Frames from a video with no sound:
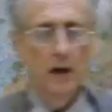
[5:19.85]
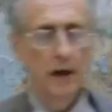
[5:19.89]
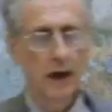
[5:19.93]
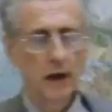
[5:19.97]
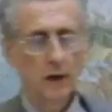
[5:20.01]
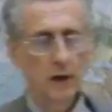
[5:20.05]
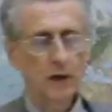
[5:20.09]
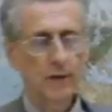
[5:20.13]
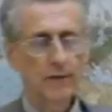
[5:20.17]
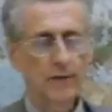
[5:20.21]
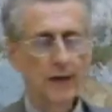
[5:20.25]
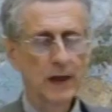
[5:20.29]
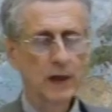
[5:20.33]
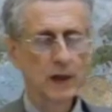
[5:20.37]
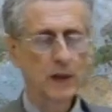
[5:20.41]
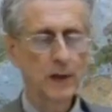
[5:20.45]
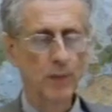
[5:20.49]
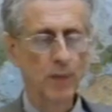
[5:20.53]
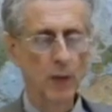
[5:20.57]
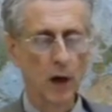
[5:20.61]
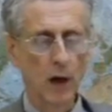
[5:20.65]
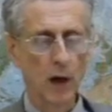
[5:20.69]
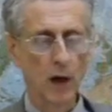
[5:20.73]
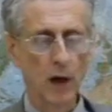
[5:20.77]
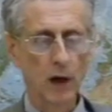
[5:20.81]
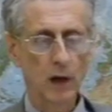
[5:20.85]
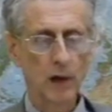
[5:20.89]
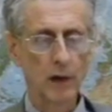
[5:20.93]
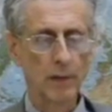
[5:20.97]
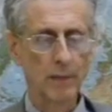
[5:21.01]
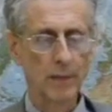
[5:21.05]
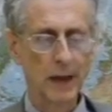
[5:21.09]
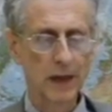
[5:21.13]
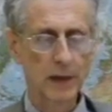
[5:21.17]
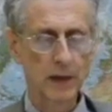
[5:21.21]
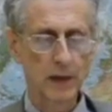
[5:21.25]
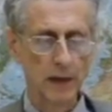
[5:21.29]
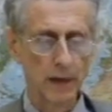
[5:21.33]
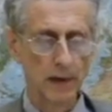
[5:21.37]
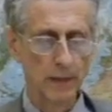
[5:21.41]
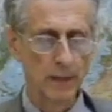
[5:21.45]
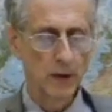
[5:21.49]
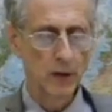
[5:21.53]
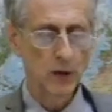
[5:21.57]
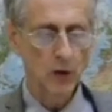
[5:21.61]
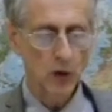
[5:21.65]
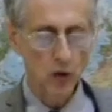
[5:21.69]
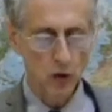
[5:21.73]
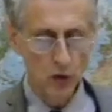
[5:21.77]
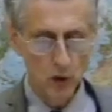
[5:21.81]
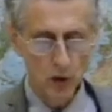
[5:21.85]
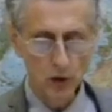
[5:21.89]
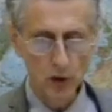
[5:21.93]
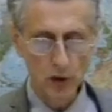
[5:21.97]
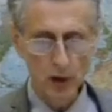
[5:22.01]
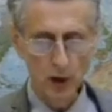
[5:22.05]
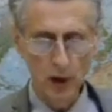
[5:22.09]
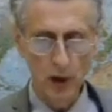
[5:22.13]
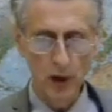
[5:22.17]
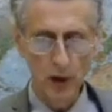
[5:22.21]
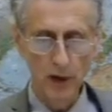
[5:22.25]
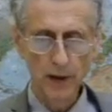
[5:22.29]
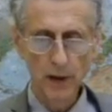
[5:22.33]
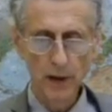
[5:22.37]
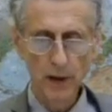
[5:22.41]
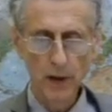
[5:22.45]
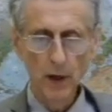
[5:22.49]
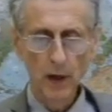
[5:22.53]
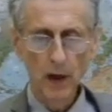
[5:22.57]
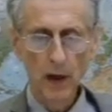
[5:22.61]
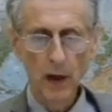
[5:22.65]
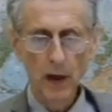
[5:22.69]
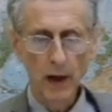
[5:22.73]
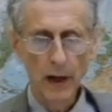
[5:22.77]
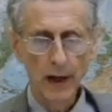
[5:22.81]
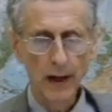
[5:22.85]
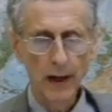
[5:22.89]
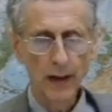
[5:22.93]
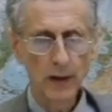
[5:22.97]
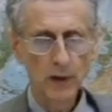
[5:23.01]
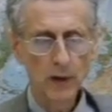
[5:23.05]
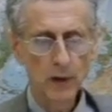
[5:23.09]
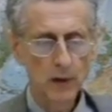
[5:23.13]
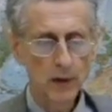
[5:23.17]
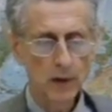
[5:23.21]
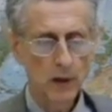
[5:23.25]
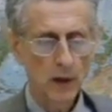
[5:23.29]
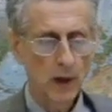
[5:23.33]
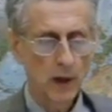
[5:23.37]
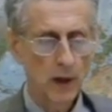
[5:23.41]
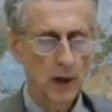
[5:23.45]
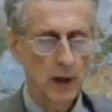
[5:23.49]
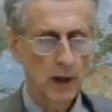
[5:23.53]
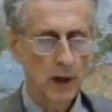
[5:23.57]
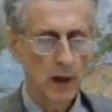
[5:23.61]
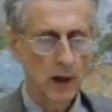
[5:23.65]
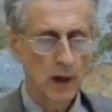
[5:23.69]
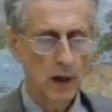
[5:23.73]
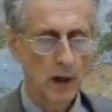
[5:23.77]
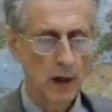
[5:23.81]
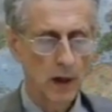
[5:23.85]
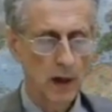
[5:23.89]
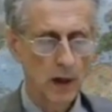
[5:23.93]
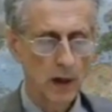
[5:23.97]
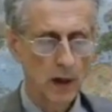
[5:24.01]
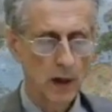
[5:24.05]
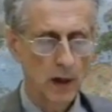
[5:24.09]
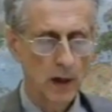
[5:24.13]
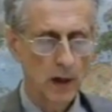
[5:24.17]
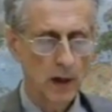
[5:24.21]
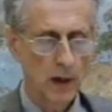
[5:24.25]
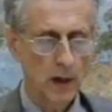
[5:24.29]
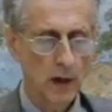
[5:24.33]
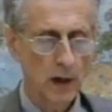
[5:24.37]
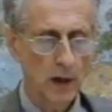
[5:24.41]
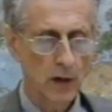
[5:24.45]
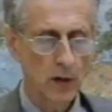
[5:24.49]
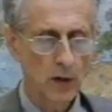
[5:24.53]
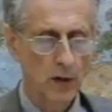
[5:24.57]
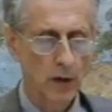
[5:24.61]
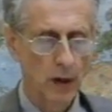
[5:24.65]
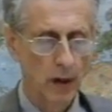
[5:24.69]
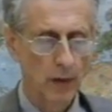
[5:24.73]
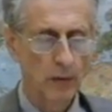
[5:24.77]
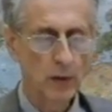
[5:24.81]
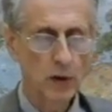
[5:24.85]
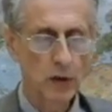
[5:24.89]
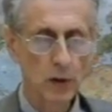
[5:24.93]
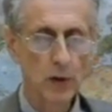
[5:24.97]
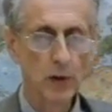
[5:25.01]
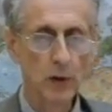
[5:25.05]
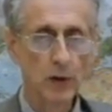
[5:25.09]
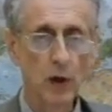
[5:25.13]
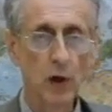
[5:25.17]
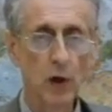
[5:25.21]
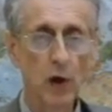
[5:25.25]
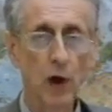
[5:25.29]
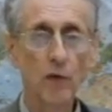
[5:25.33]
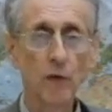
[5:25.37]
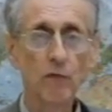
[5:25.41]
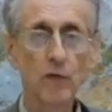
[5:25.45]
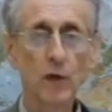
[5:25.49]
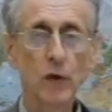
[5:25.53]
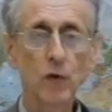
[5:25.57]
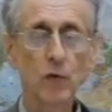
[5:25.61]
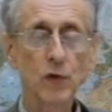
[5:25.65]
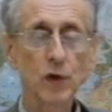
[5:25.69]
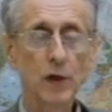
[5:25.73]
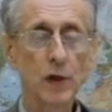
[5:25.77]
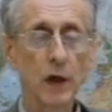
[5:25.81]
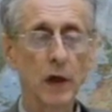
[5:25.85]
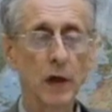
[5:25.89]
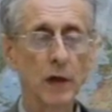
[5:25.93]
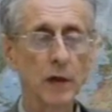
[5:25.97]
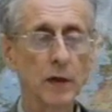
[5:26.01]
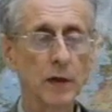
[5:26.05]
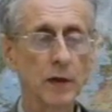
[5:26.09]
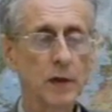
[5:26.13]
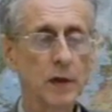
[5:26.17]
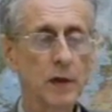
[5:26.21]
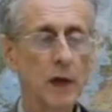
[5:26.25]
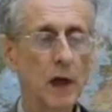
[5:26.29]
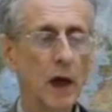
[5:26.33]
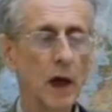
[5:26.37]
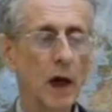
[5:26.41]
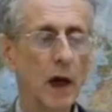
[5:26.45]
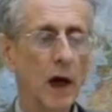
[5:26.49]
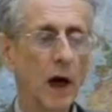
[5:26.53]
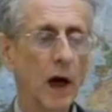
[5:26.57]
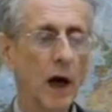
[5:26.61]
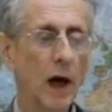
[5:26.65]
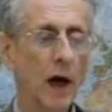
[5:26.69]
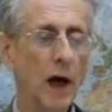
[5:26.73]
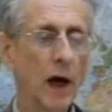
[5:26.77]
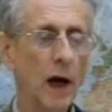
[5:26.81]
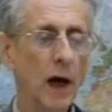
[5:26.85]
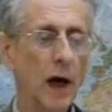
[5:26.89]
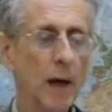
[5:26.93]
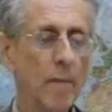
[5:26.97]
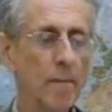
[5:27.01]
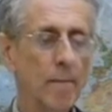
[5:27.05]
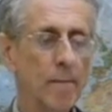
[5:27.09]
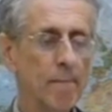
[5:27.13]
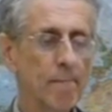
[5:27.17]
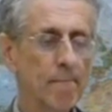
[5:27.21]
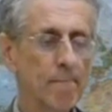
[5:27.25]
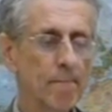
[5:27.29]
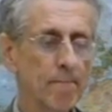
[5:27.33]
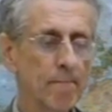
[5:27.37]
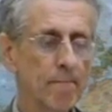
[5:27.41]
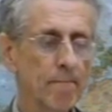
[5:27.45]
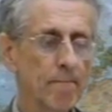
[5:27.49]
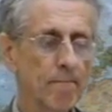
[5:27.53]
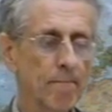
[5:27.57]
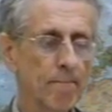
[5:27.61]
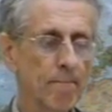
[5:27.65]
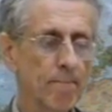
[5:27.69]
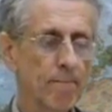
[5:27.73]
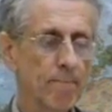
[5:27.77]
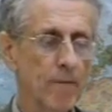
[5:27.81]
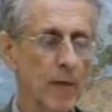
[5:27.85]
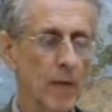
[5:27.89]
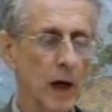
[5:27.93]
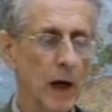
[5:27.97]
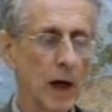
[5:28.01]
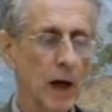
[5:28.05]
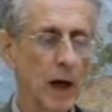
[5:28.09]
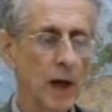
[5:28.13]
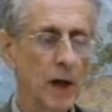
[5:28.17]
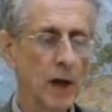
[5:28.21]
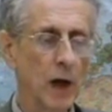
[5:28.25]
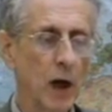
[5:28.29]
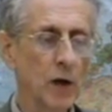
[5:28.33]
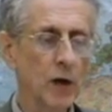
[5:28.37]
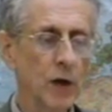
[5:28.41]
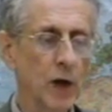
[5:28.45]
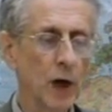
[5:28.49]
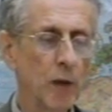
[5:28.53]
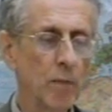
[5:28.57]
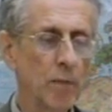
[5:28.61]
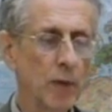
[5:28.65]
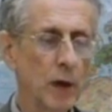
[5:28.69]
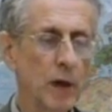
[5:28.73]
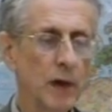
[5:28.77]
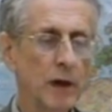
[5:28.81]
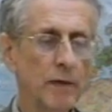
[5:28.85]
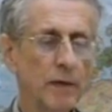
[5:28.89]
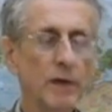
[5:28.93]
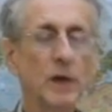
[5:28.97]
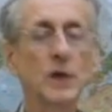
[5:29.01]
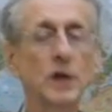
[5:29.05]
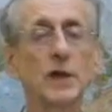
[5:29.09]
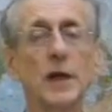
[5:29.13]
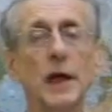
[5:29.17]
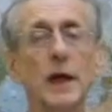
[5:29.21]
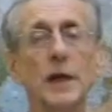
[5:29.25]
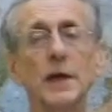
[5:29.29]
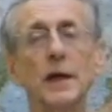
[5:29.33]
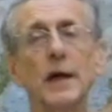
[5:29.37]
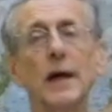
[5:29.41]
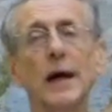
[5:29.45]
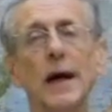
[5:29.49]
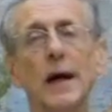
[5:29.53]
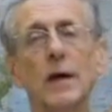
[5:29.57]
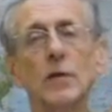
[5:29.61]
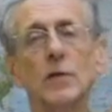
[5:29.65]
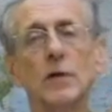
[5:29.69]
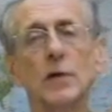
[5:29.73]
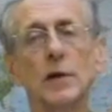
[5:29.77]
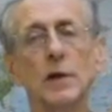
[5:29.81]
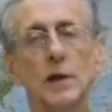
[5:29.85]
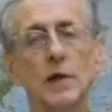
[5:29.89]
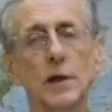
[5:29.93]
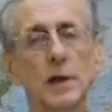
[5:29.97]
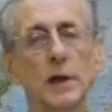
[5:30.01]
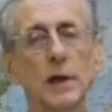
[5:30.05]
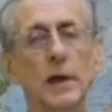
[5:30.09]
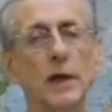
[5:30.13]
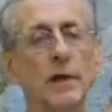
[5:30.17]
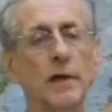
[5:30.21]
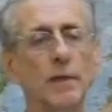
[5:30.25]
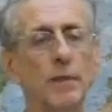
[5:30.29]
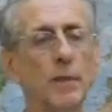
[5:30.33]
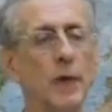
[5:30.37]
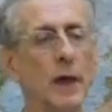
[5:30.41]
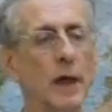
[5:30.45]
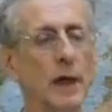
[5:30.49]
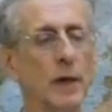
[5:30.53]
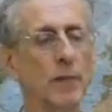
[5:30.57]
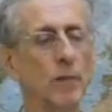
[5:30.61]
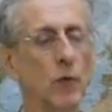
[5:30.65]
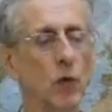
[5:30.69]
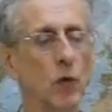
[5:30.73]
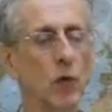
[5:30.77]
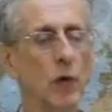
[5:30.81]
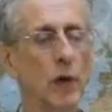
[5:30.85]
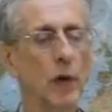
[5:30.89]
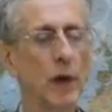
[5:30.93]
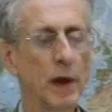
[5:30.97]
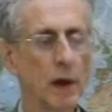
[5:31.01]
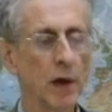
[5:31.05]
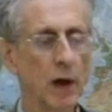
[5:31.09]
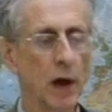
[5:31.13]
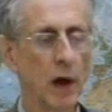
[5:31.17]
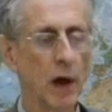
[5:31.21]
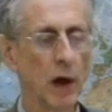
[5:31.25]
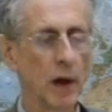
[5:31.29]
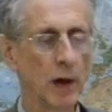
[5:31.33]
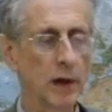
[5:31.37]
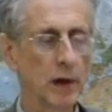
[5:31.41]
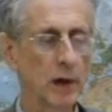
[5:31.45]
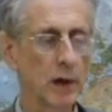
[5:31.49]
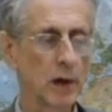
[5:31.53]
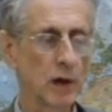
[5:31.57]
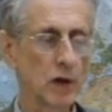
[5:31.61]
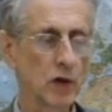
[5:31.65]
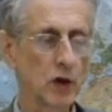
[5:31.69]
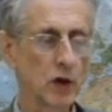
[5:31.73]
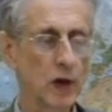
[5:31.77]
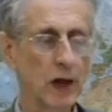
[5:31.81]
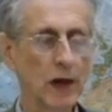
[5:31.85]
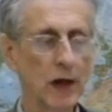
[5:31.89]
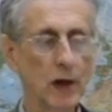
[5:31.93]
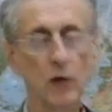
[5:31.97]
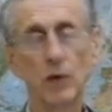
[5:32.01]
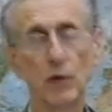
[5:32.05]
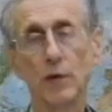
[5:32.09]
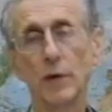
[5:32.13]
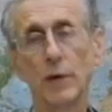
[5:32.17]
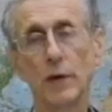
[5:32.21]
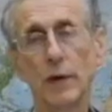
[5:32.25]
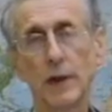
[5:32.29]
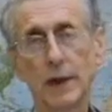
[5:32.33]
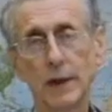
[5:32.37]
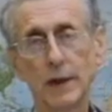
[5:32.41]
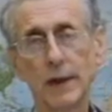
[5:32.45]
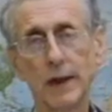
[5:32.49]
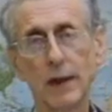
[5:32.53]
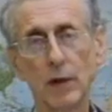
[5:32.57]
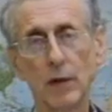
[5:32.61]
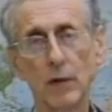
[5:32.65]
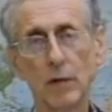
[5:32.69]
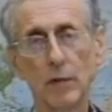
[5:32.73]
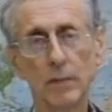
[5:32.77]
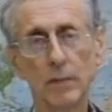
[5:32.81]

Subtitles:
Now, Svens Mark, I met him, he's a good guy, and, you know, he's doing a lot of real science. And I don't believe he's setting out to deceive people, unlike Shackham et al.